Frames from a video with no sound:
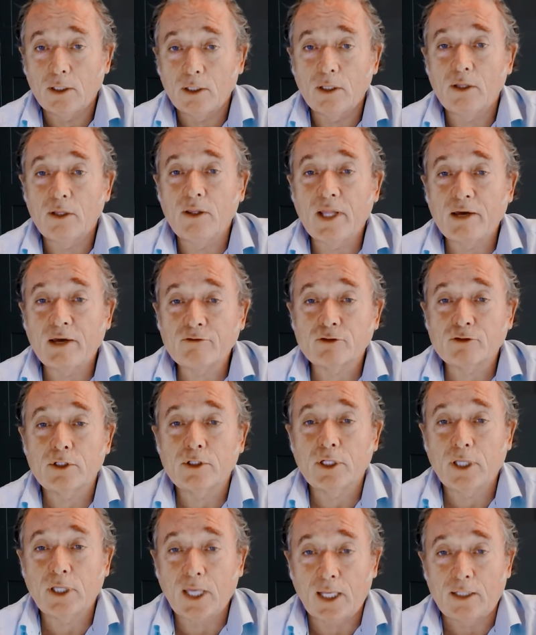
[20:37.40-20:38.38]
Never
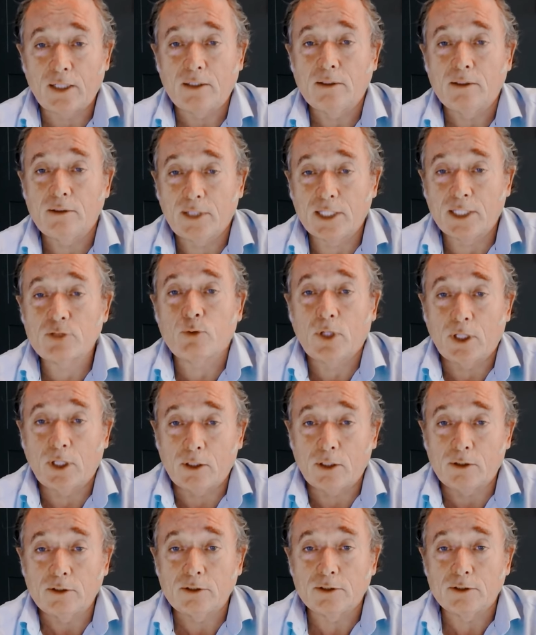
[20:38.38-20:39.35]
again. That's what I
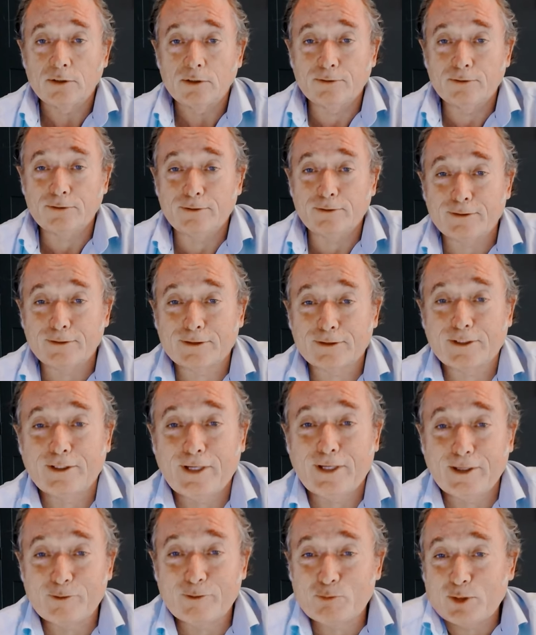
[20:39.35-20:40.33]
learned. It's
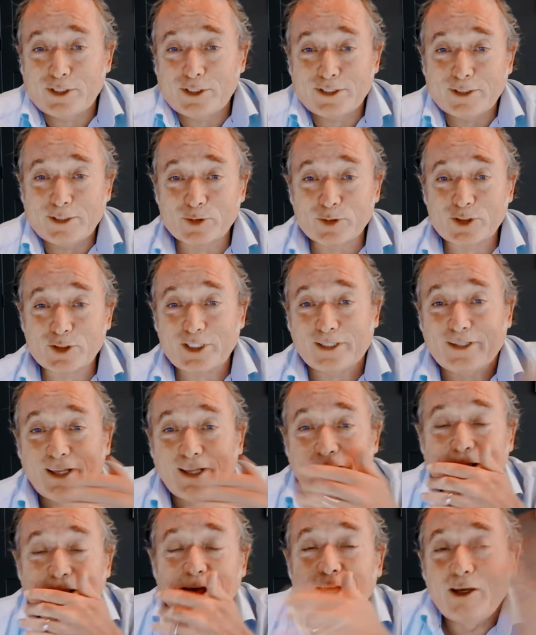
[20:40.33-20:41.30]
like pretty simple shit.
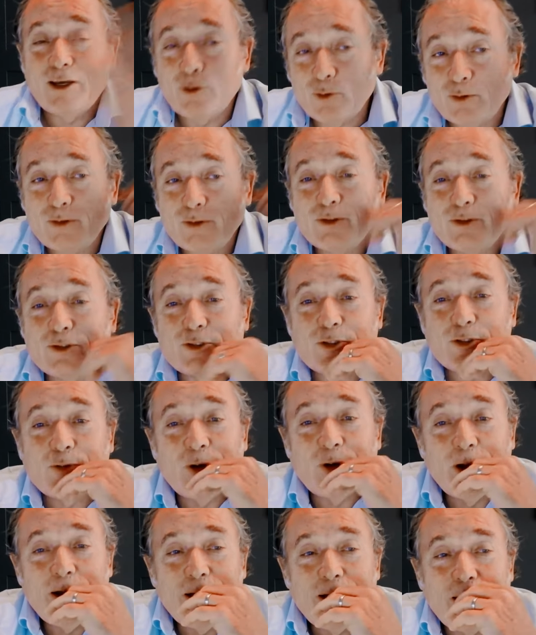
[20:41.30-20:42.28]

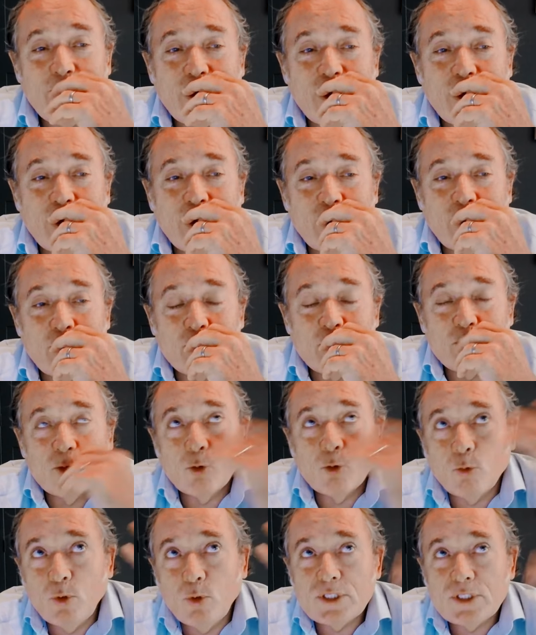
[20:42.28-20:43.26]

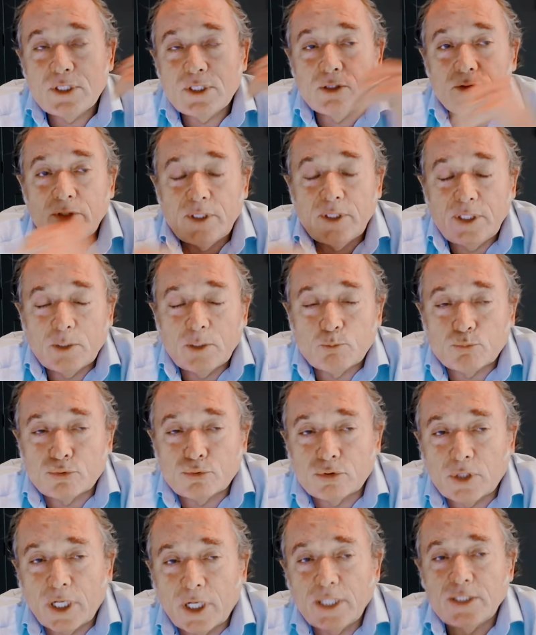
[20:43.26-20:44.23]
We still think that
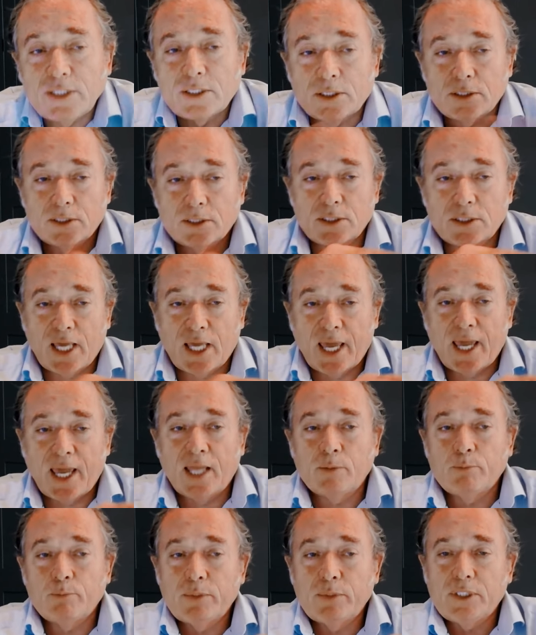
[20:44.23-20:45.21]
prices
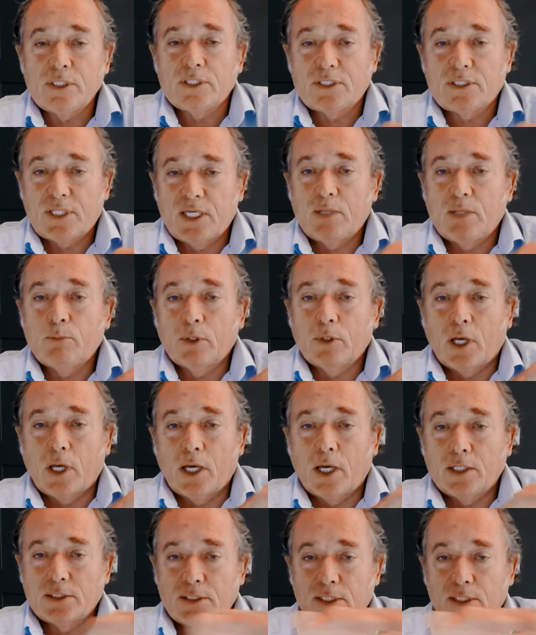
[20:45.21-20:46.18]
can be
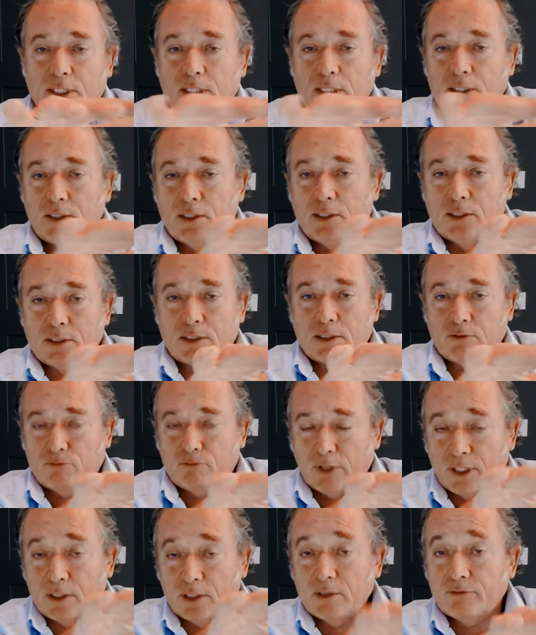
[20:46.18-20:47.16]
stabilized in this
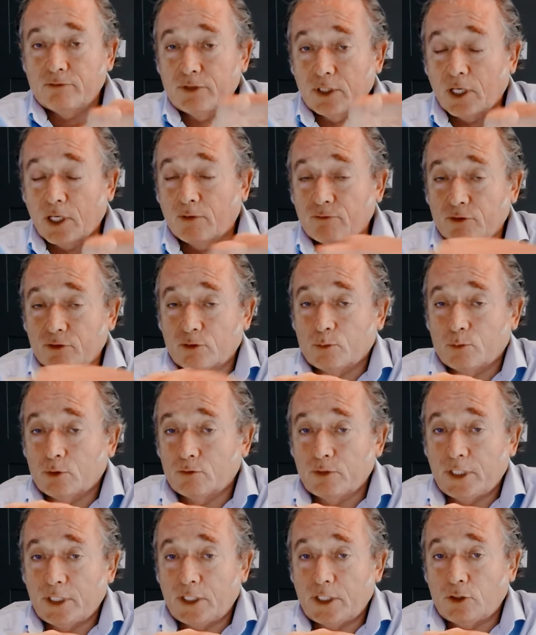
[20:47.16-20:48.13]
relatively
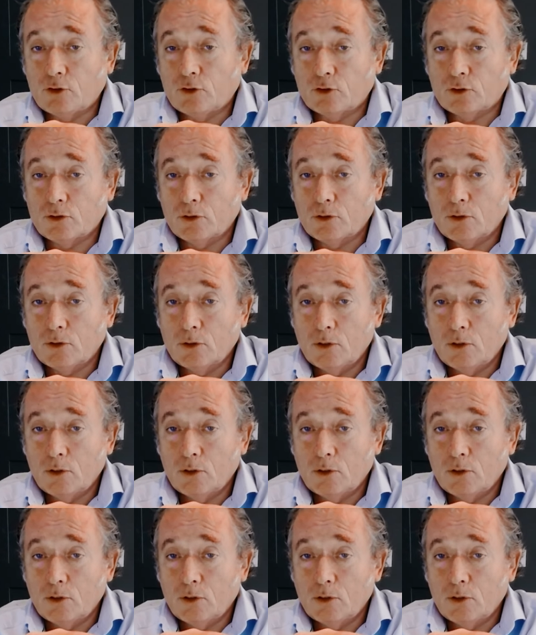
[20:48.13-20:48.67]
comfortable range